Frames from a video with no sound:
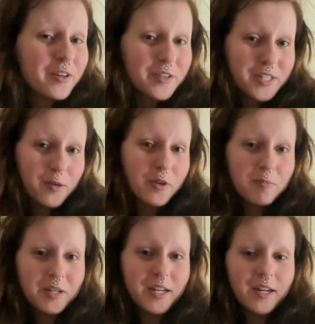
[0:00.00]
the day with
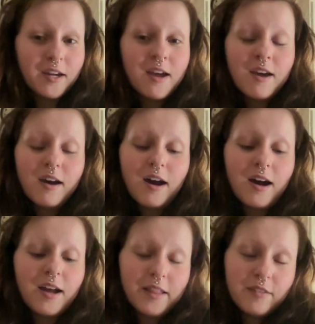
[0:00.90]
me.
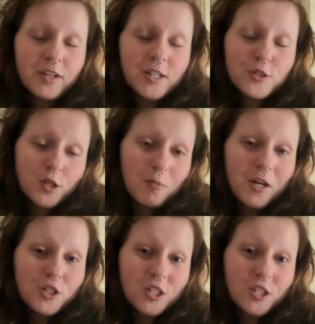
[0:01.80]
I love you guys so much,